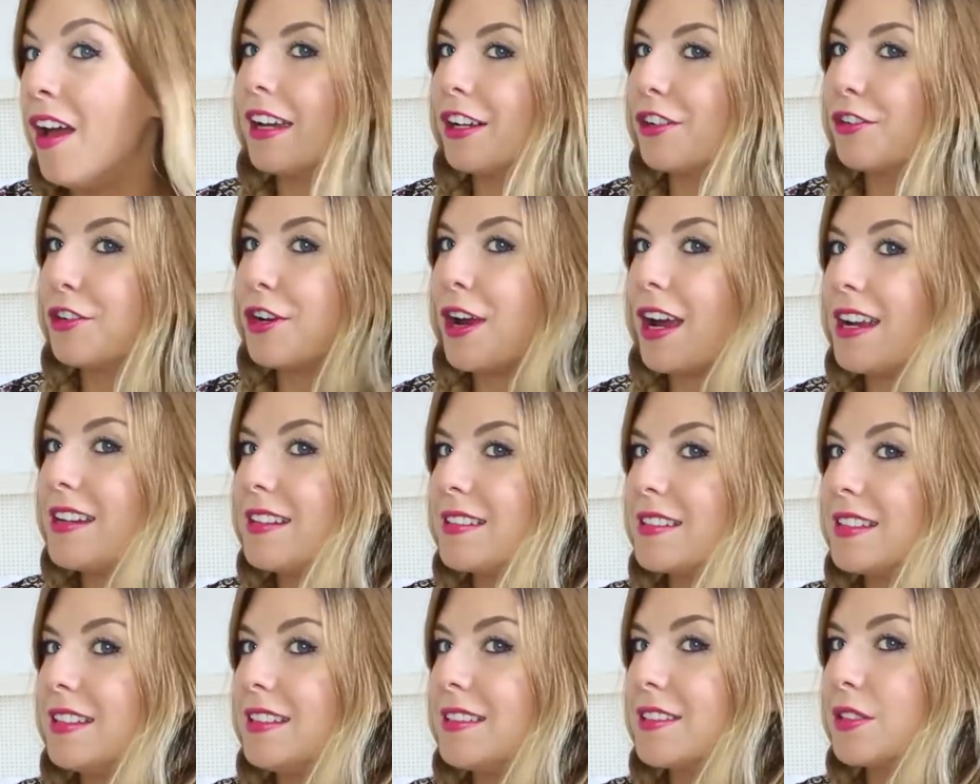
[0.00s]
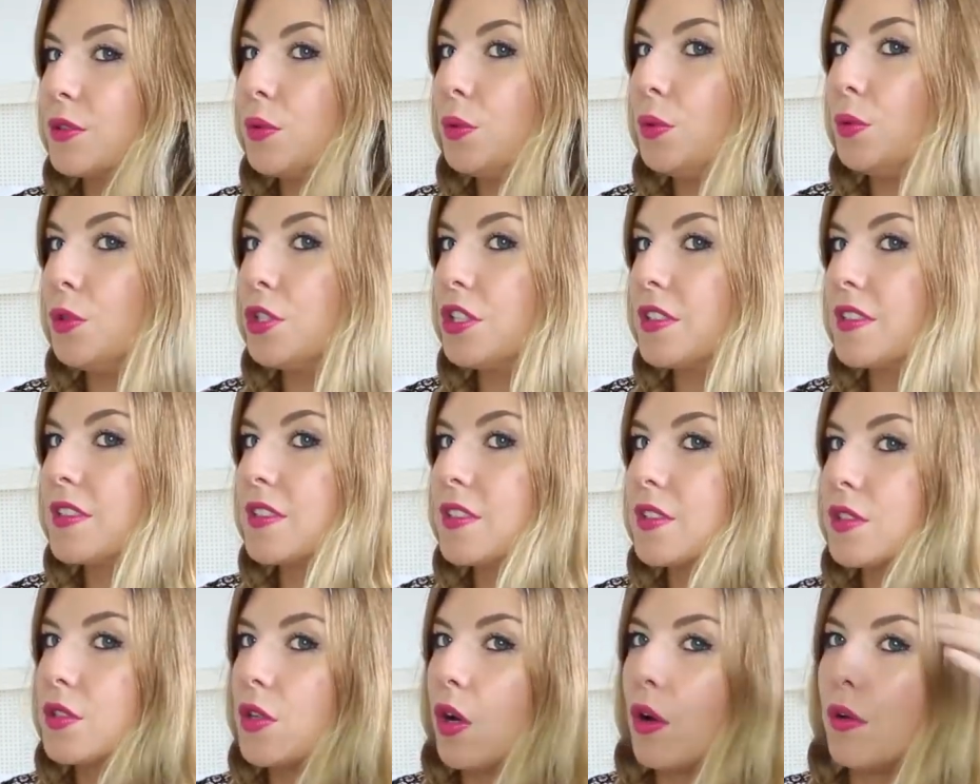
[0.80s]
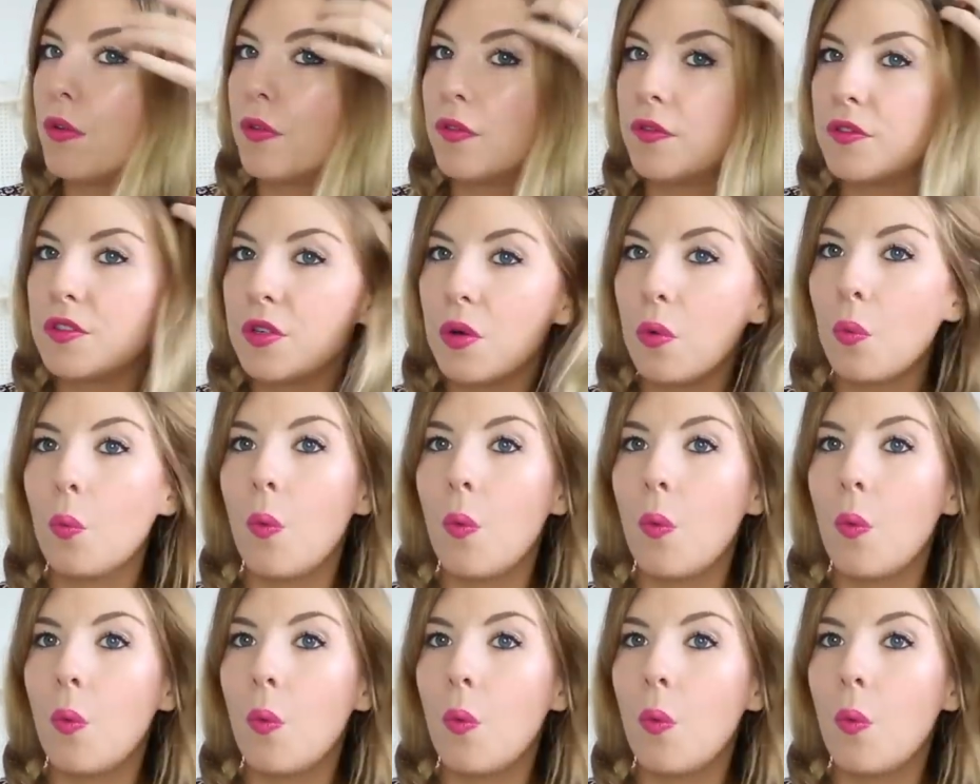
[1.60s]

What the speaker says: It creates these gorgeous soft